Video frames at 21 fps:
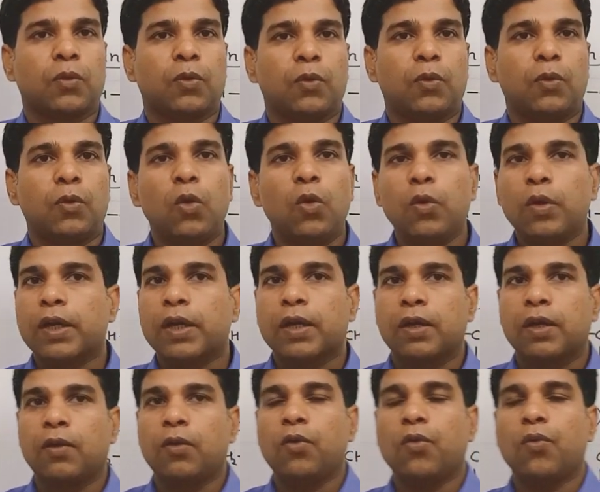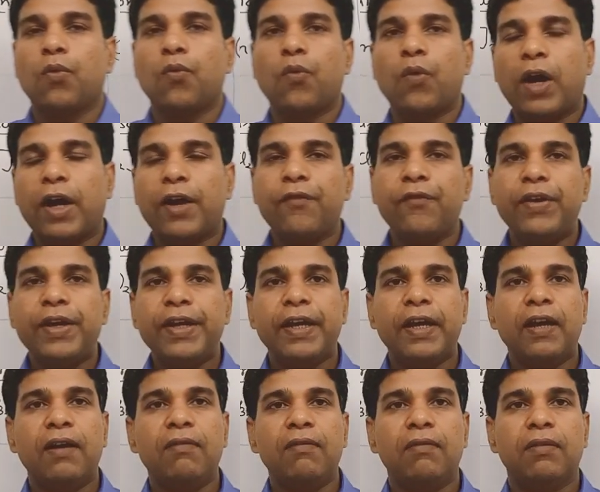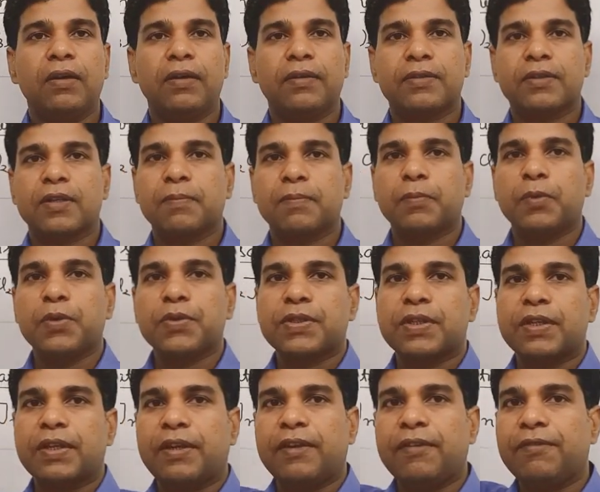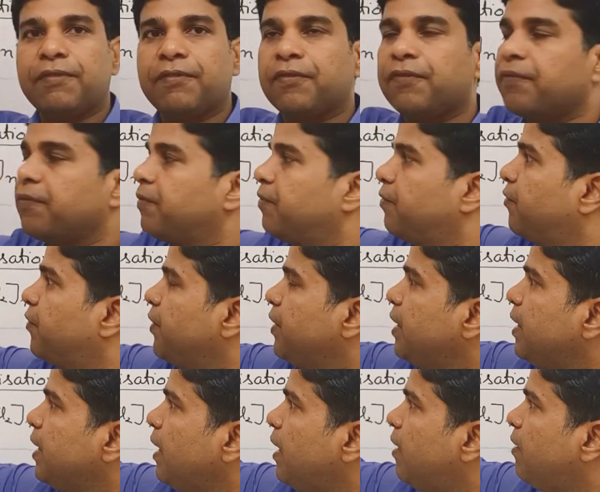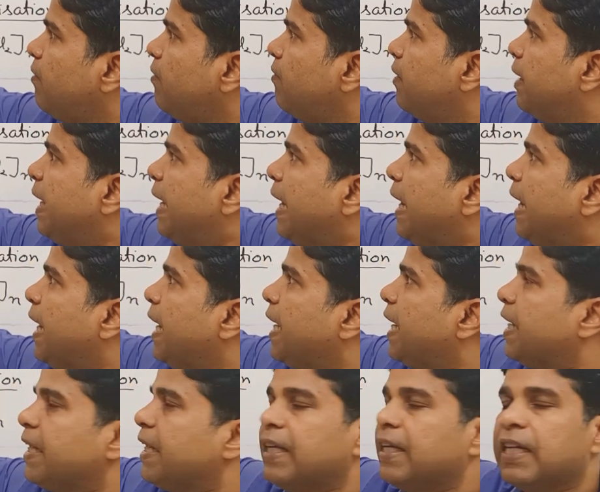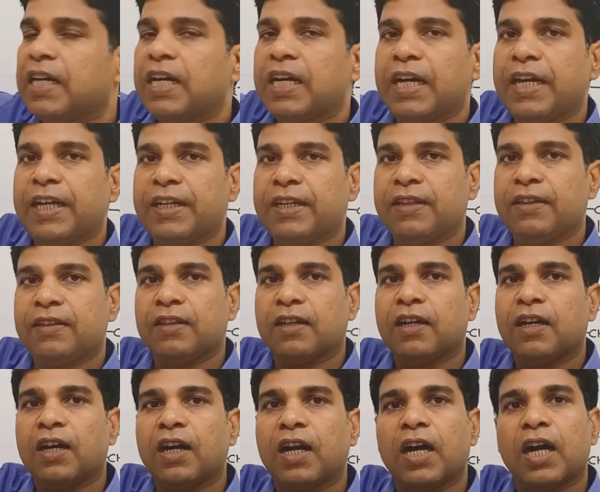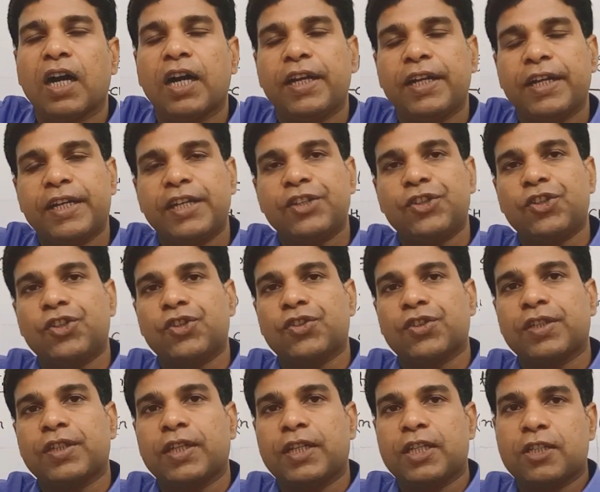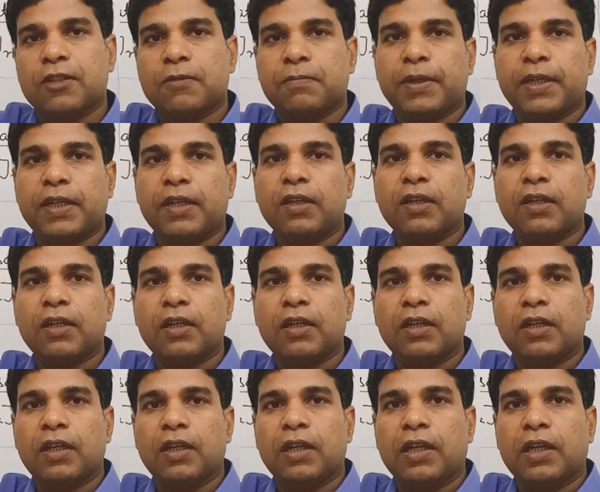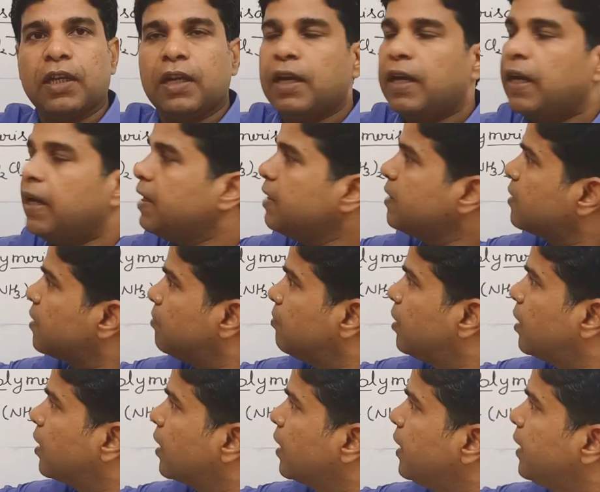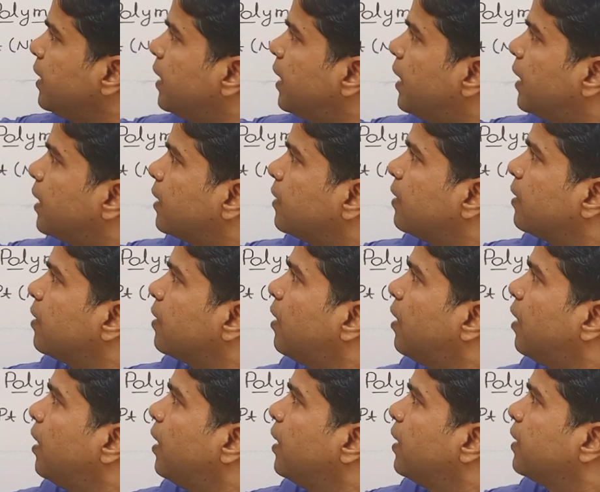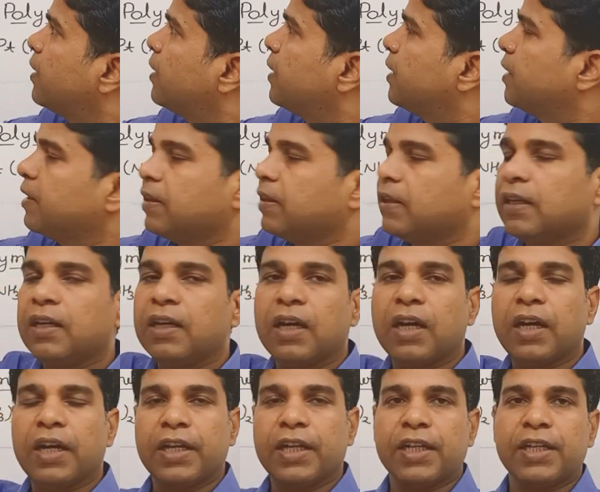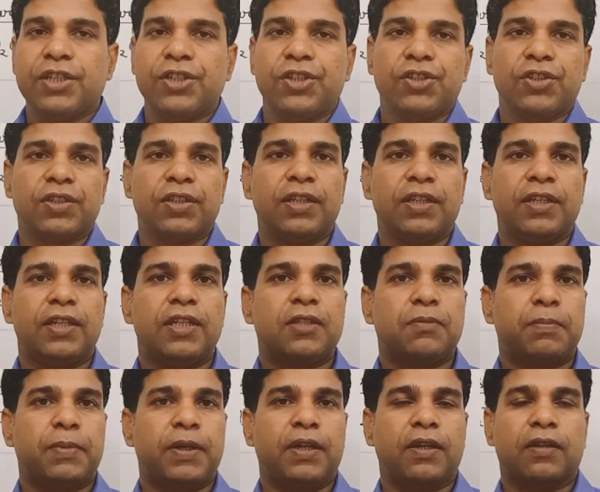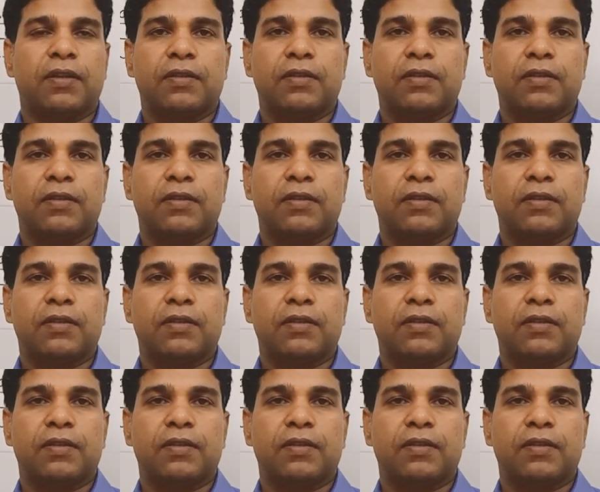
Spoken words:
Look what we have. Suppose if we have any ion in the ionization sphere and similarly another ion in the ionization sphere.